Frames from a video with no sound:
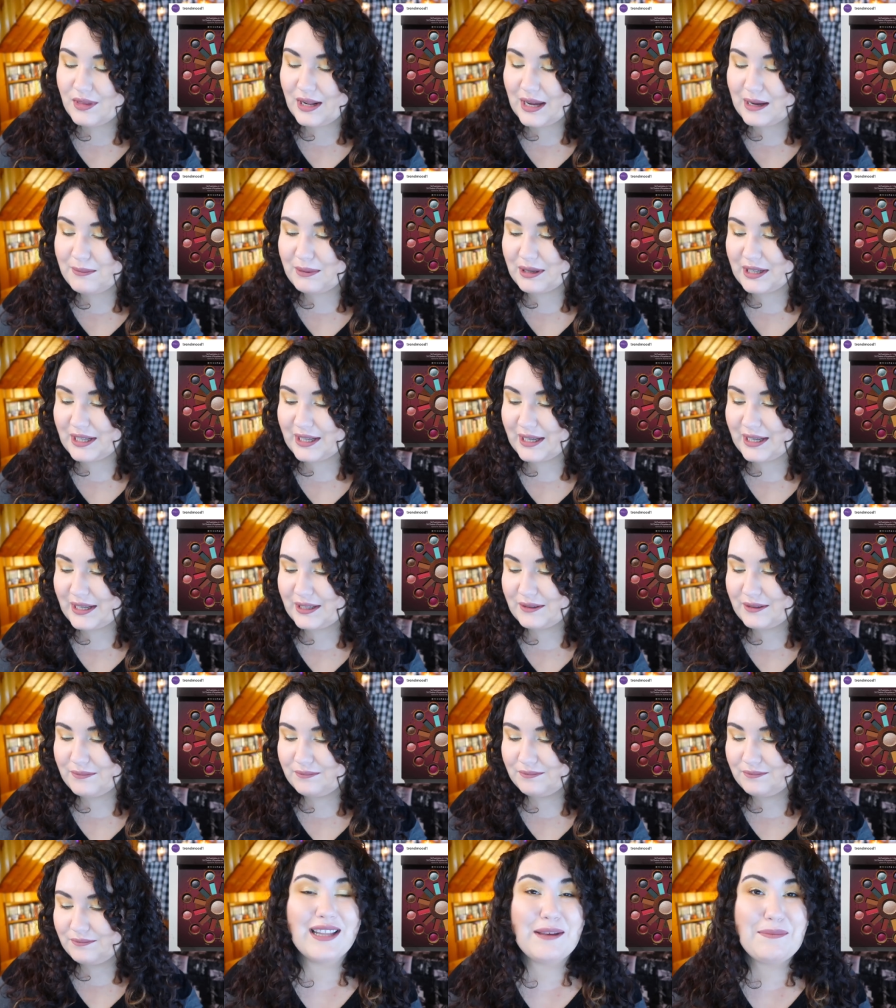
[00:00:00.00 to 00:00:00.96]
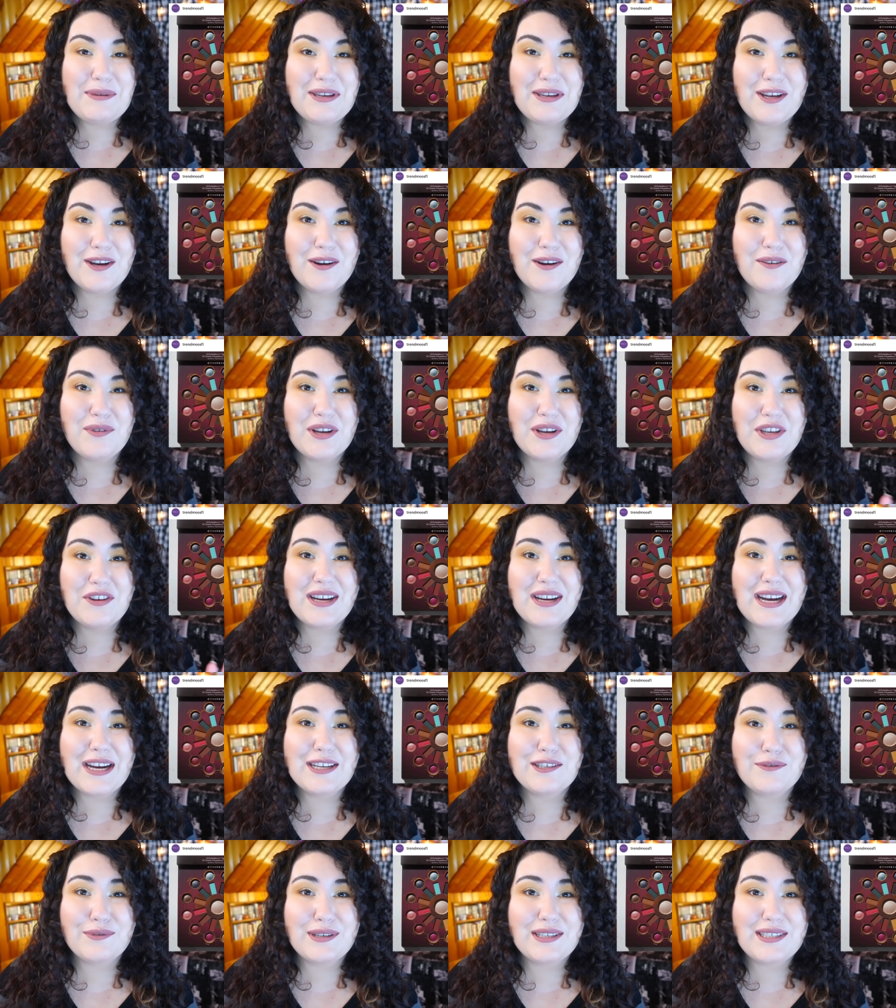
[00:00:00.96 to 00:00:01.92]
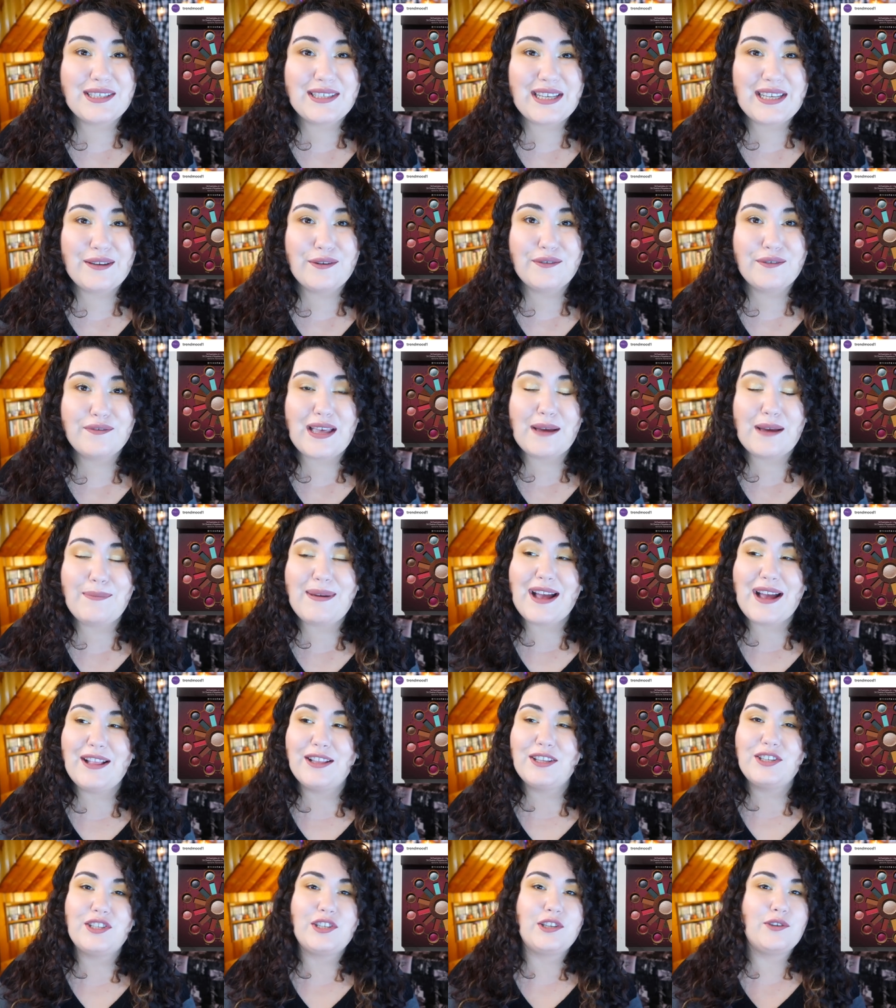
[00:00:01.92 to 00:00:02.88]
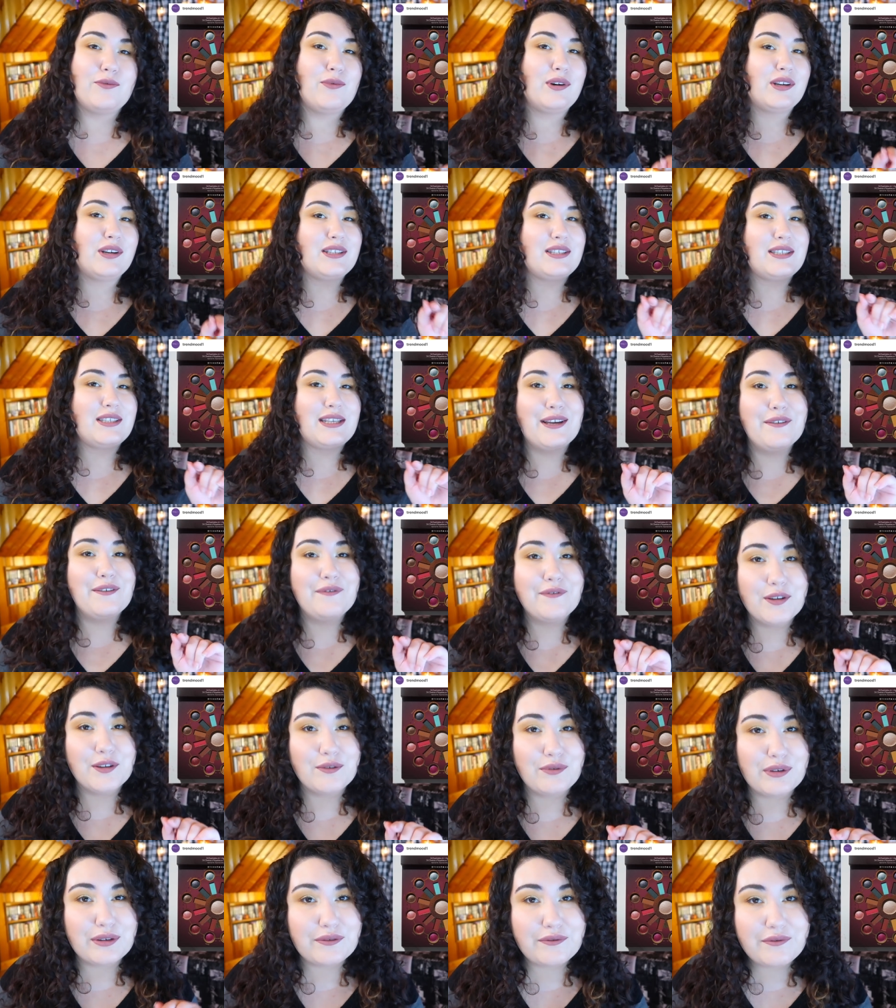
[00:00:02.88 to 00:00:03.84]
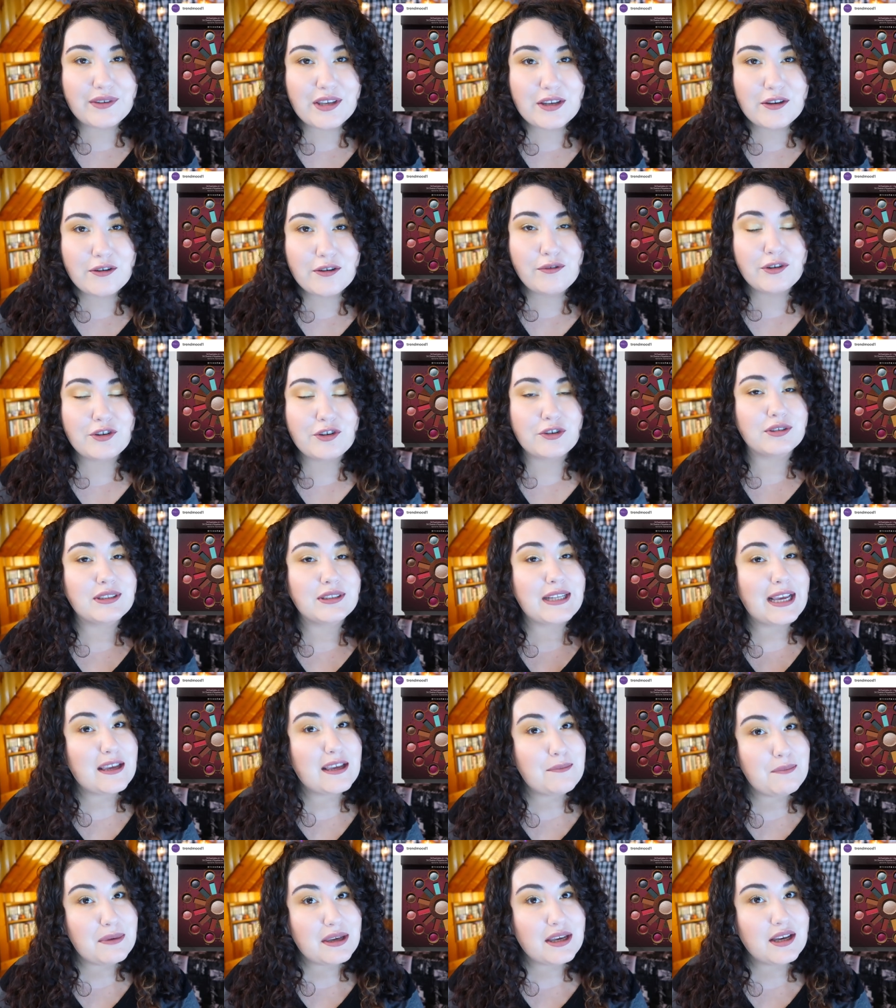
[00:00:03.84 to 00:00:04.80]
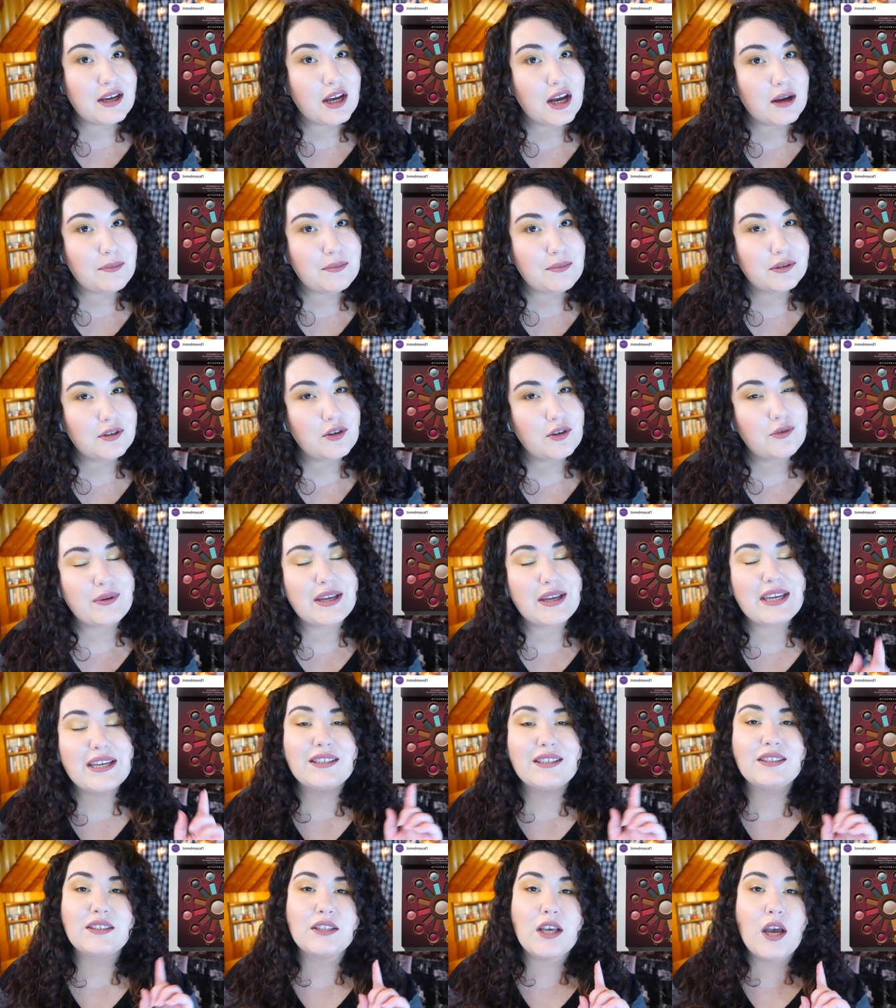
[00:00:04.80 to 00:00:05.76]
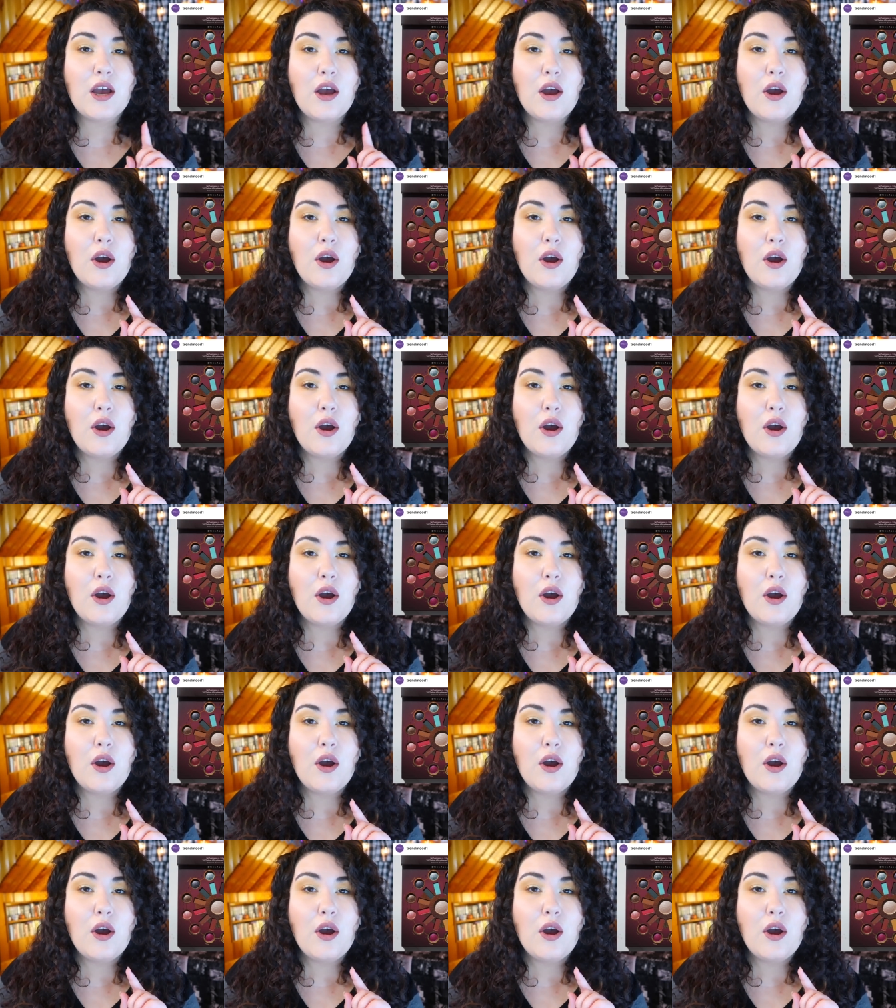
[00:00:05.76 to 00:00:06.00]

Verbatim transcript: I'm gonna get it. Let me know what you guys want to see with that palette. Do you want to see a full review, which will take me a couple of weeks?